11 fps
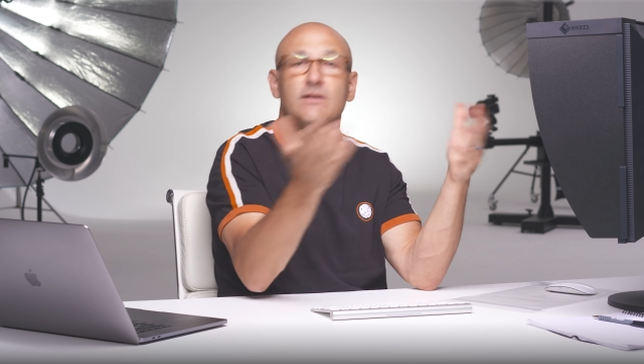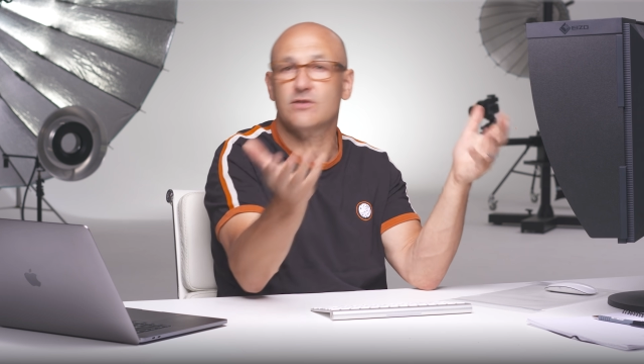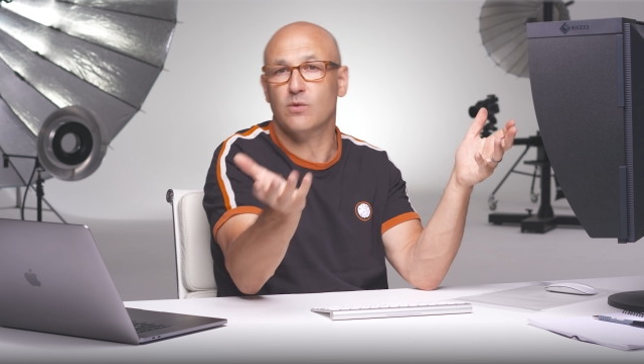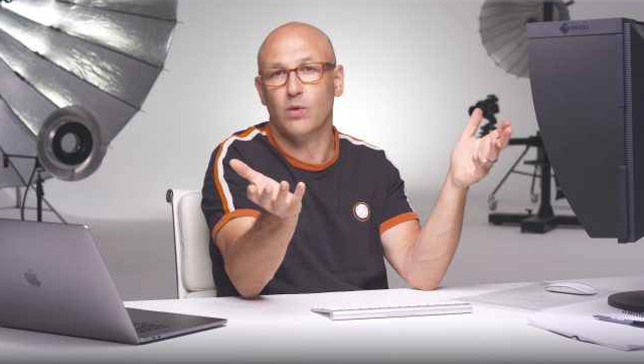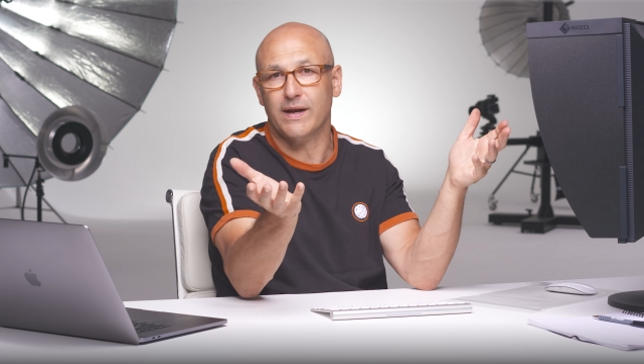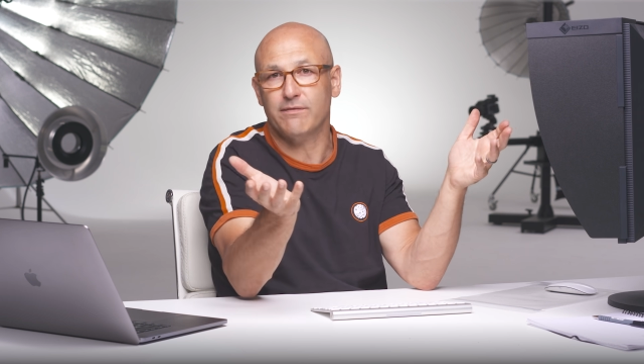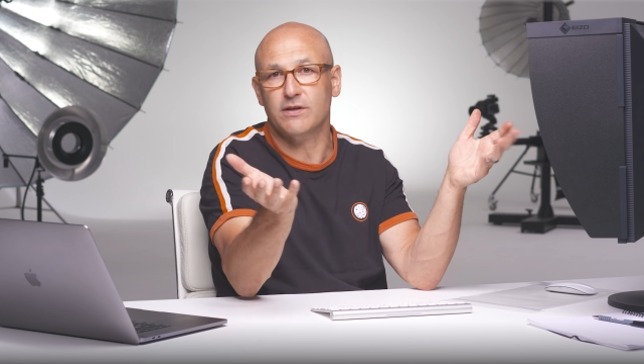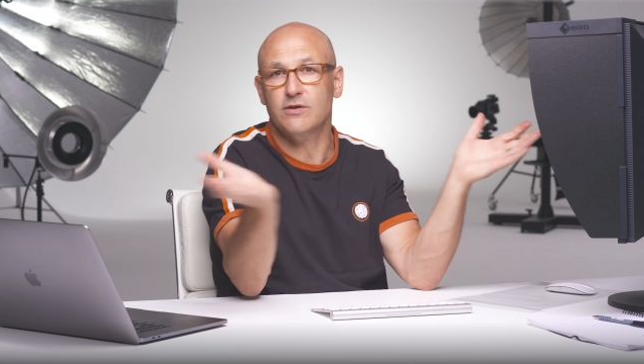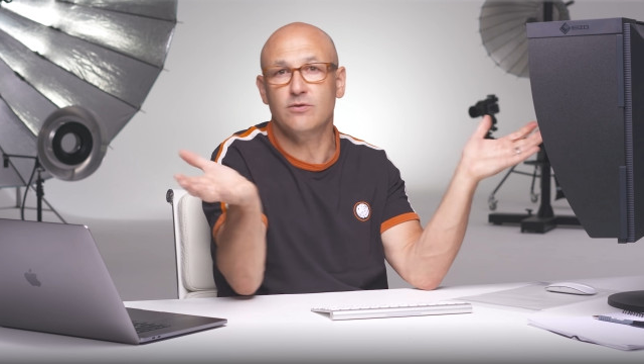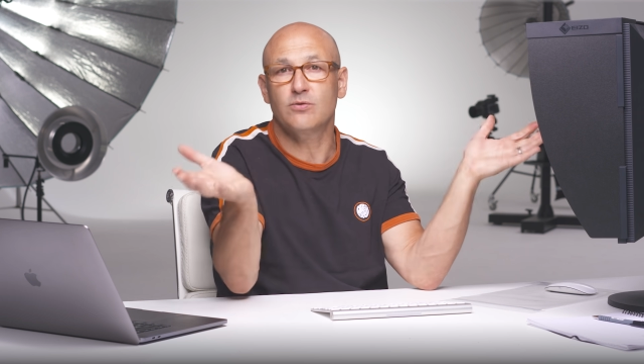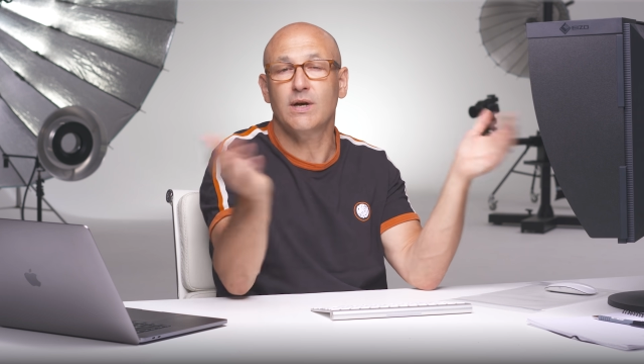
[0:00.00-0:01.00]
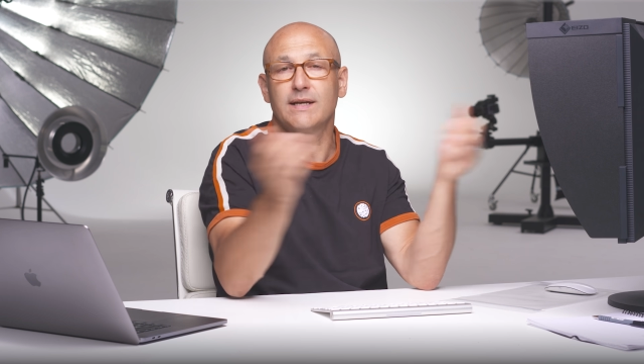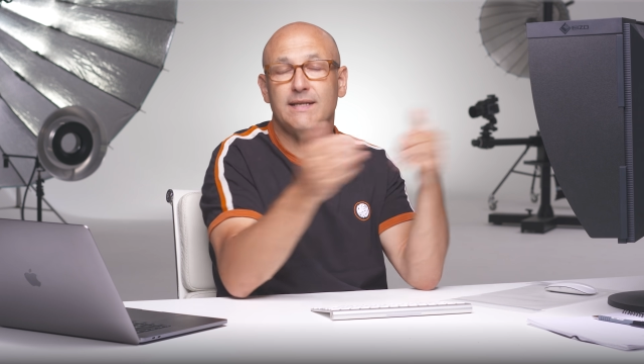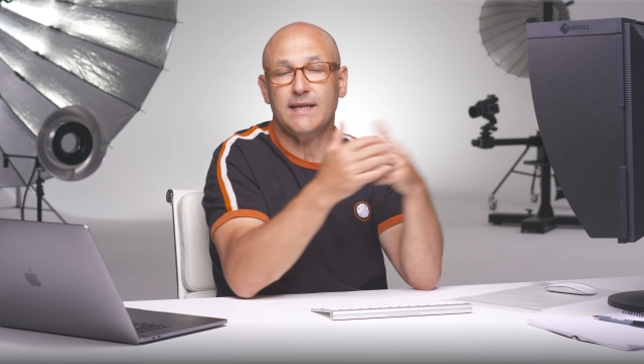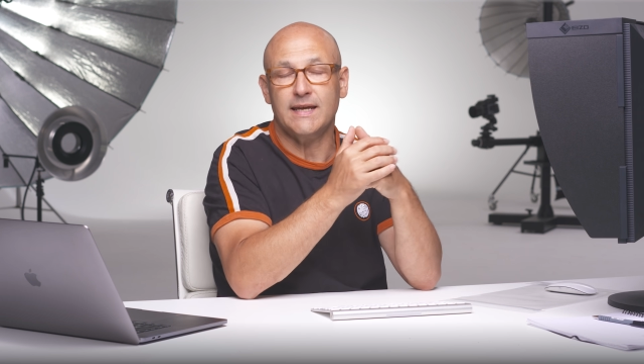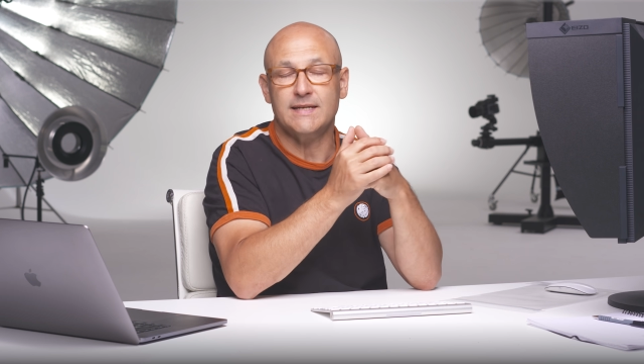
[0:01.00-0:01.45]
to whatever you
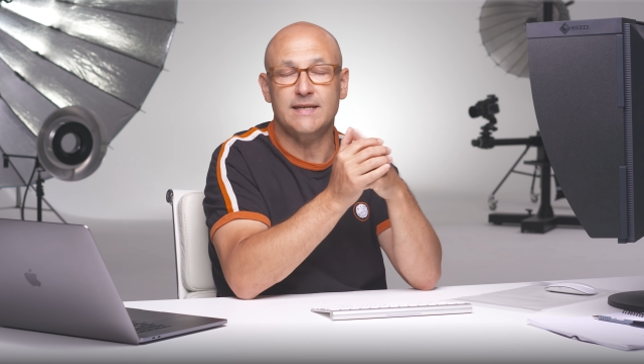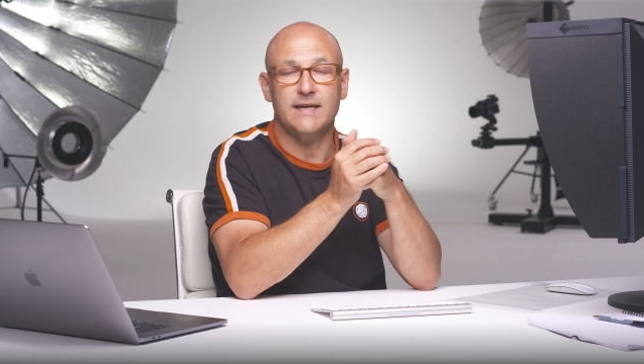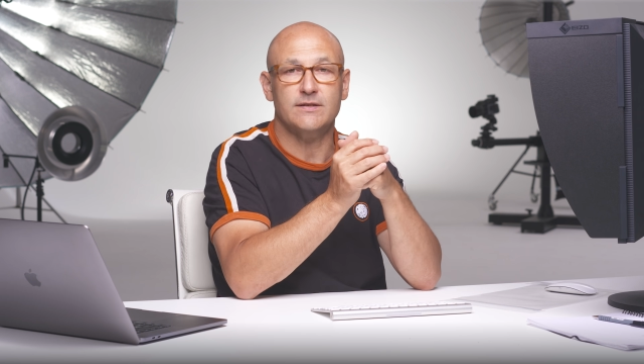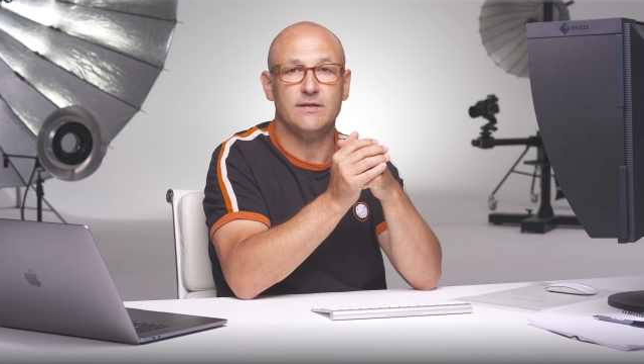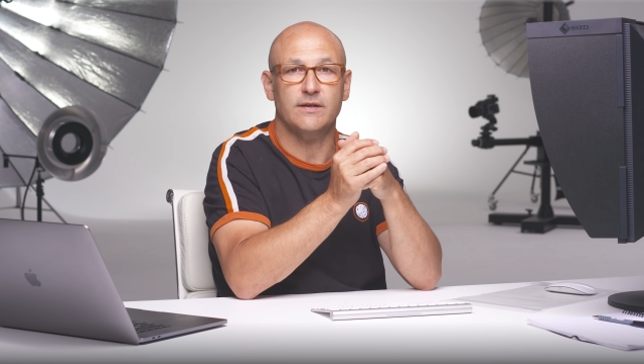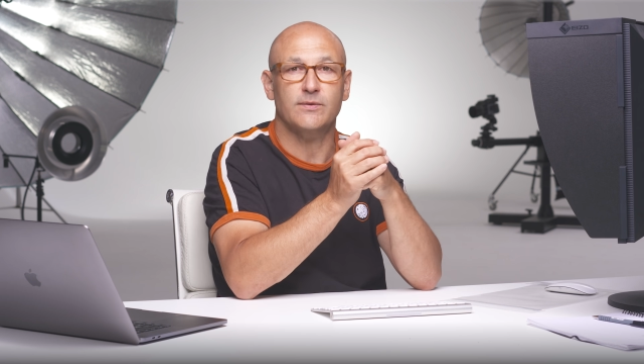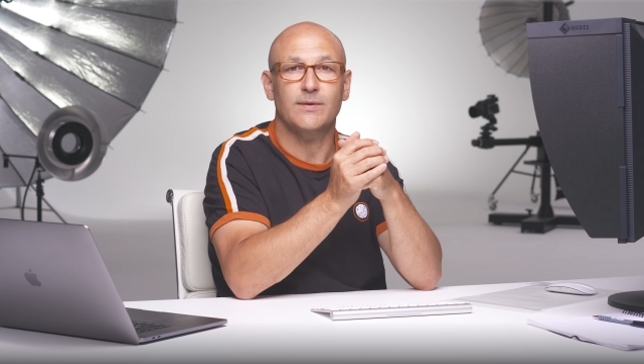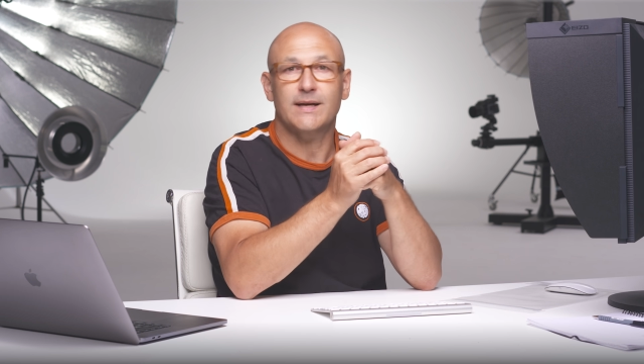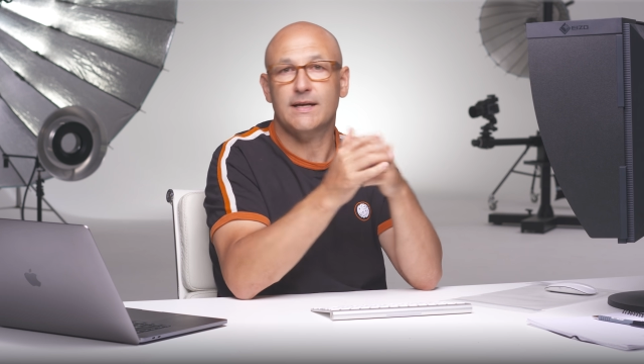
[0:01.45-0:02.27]
need it to,